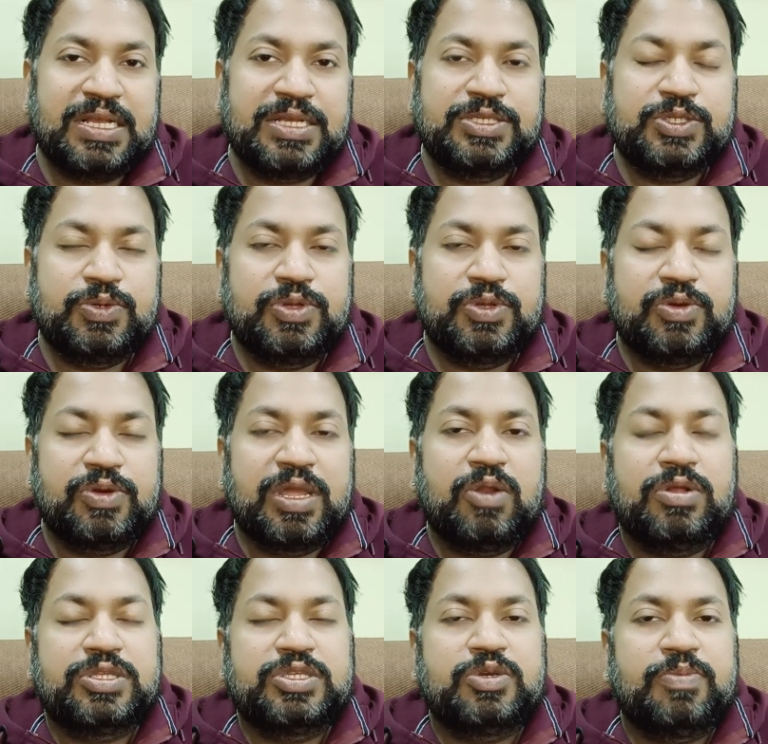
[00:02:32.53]
So you can
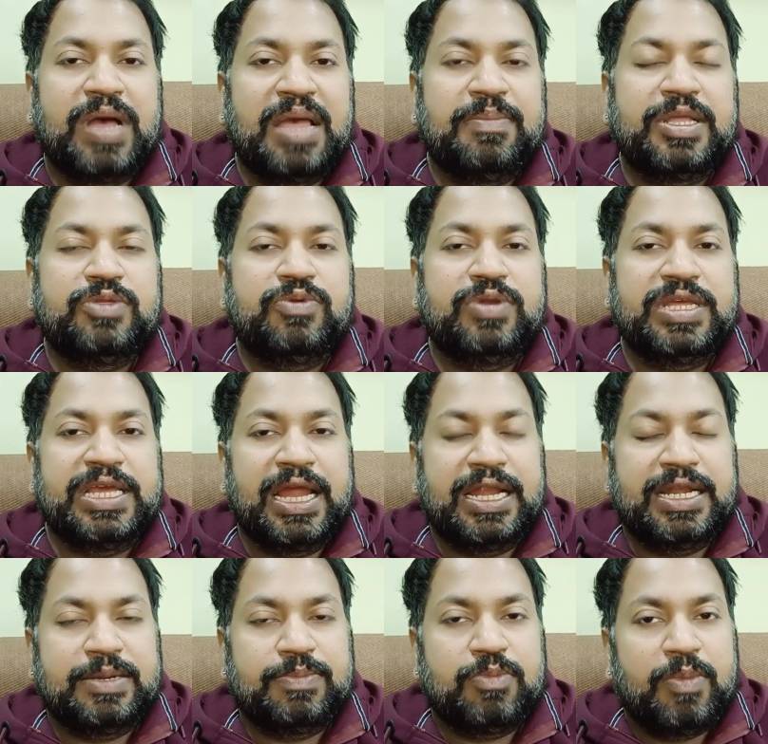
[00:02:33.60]
also buy Vaidhuni
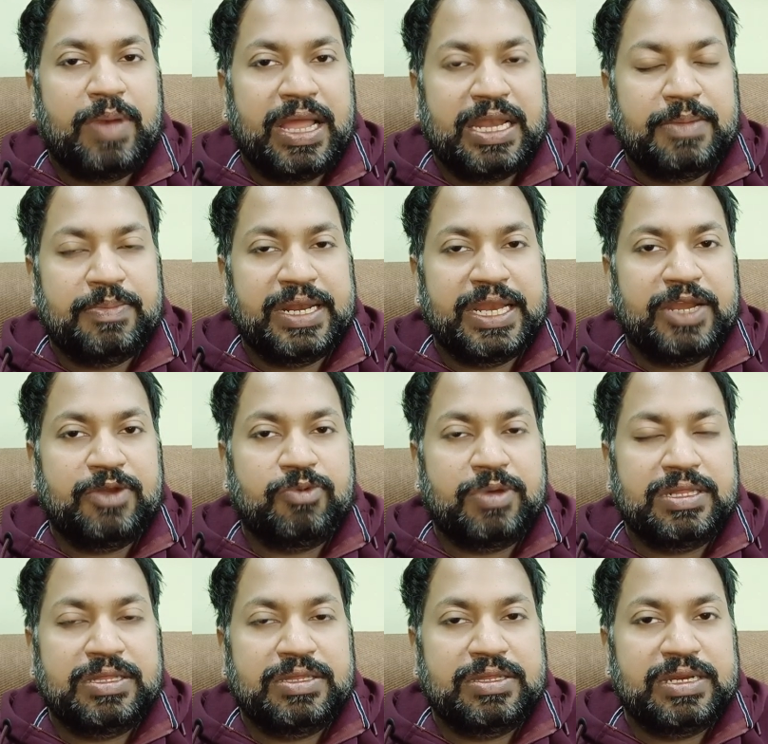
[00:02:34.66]
at mobile number
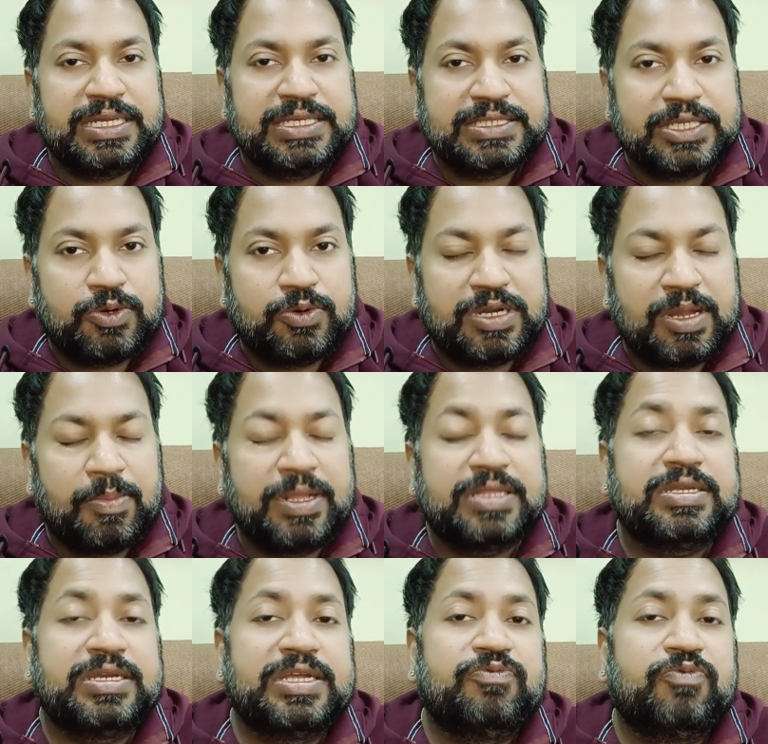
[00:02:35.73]

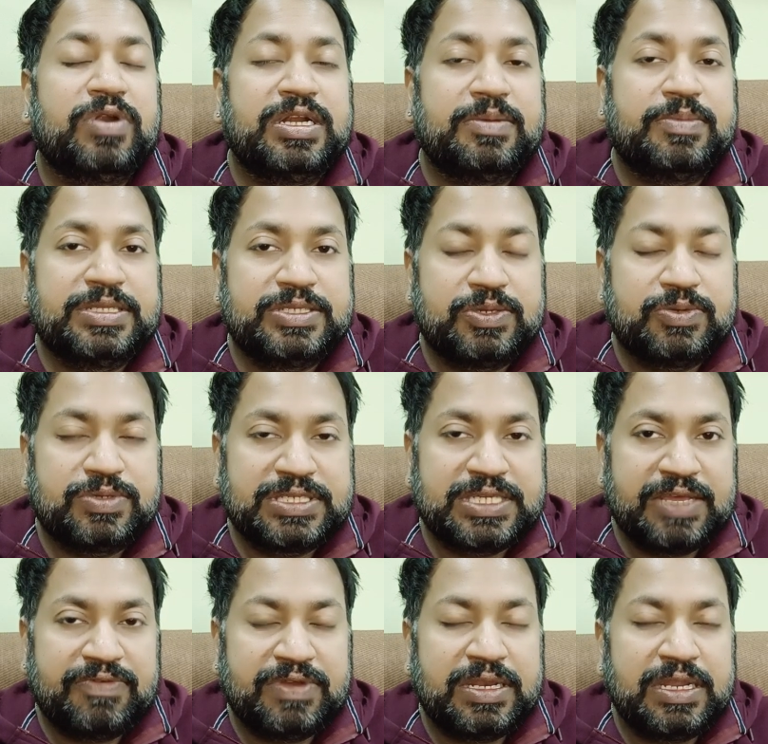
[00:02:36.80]

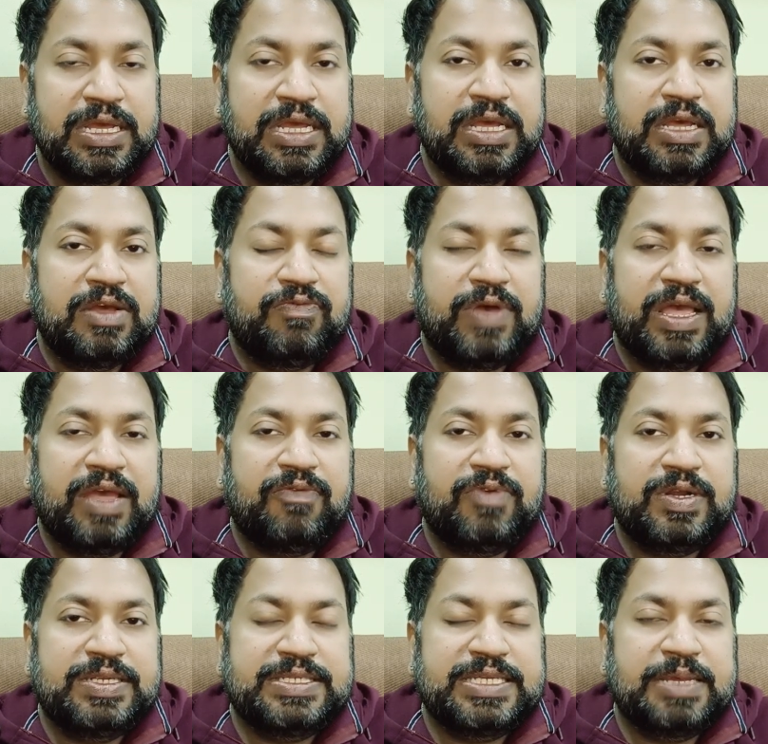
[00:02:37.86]
8130331007 via
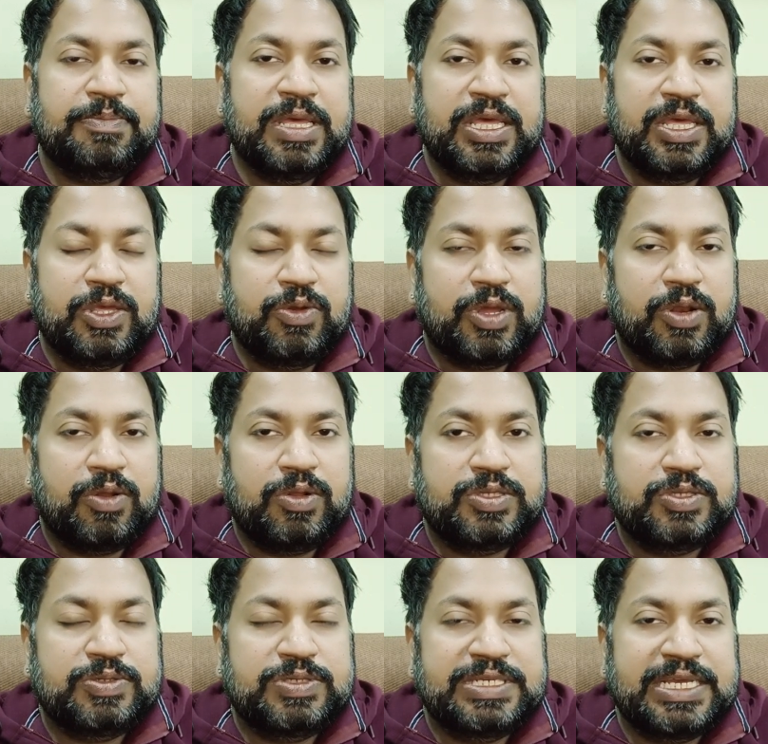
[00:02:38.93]
WhatsApp. You can
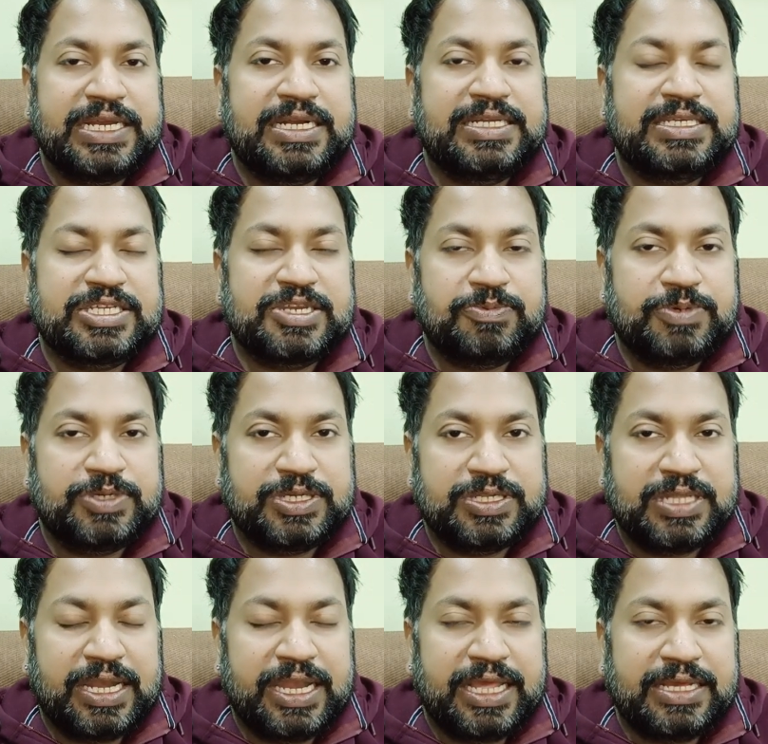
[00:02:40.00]
also see in description
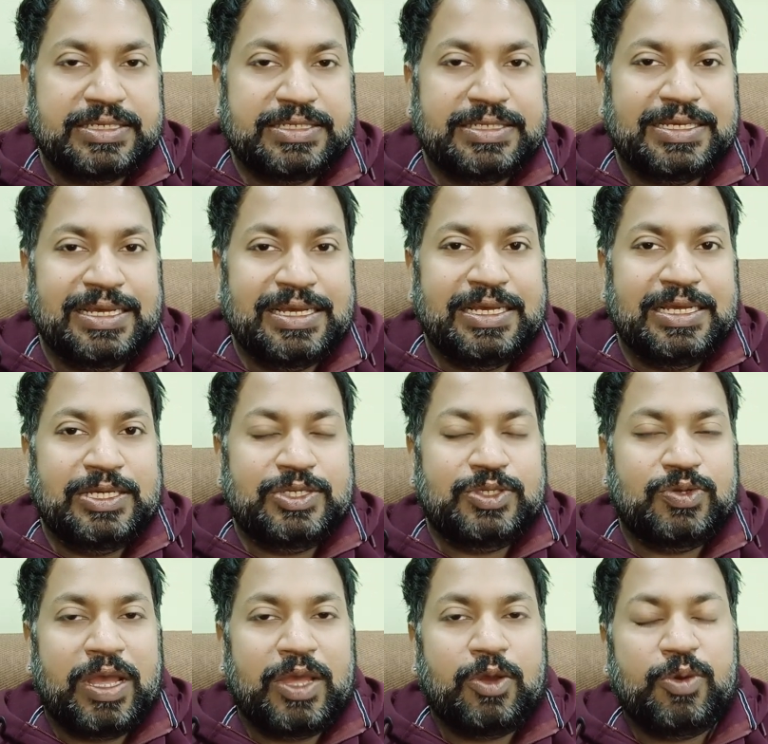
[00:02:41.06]
the links.
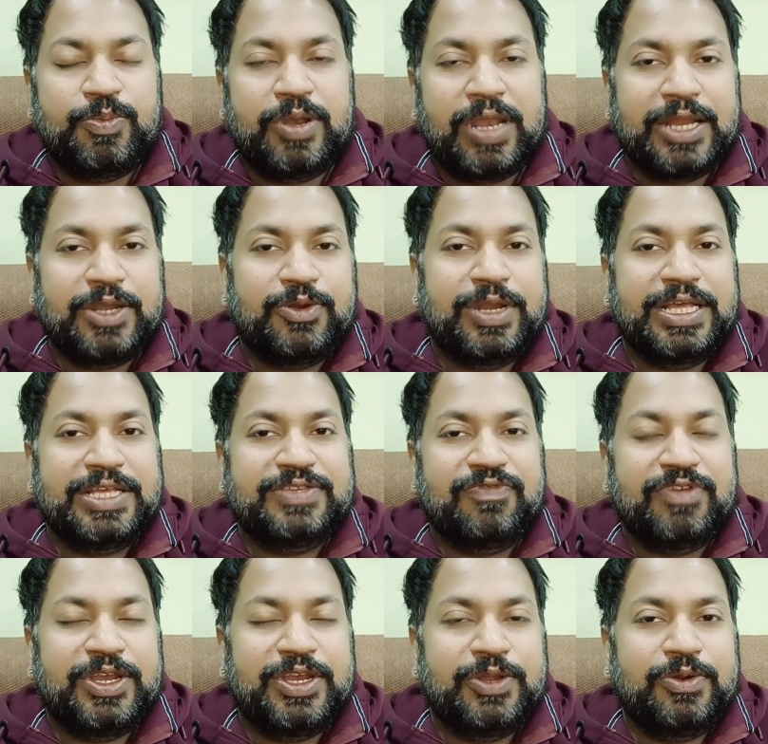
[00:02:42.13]
So I hope you like today's
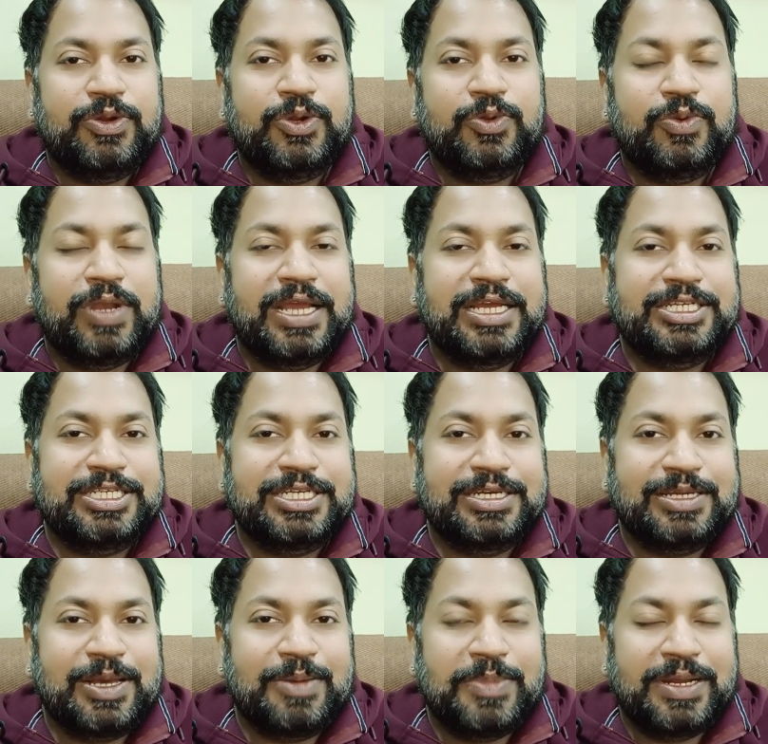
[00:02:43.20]
video. Do like, share,
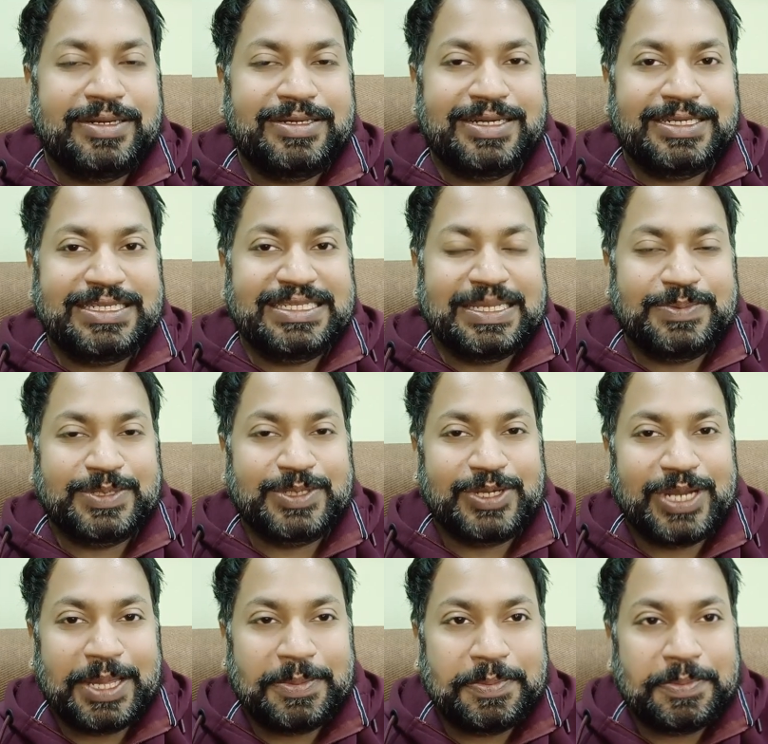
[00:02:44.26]
comment and
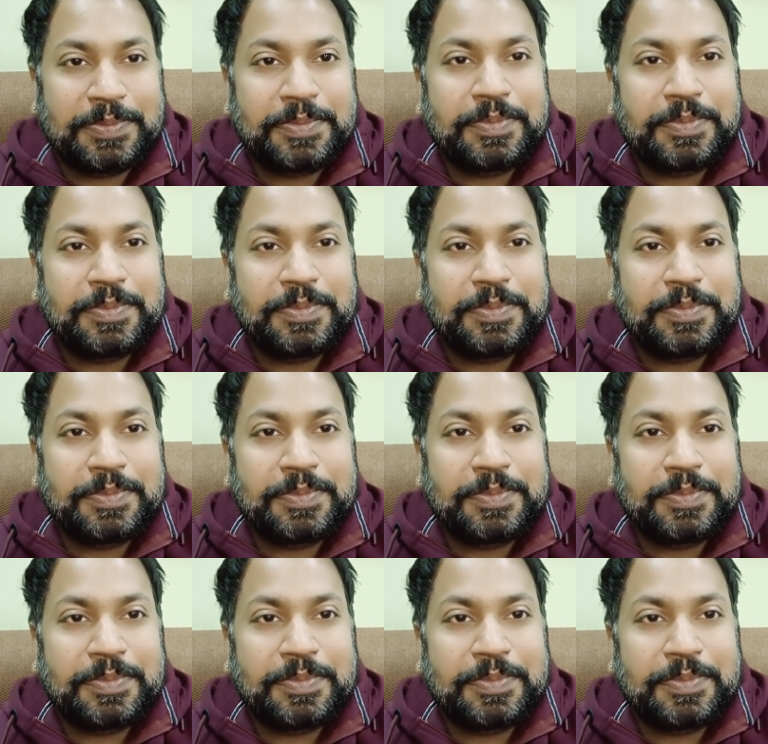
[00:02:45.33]
subscribe.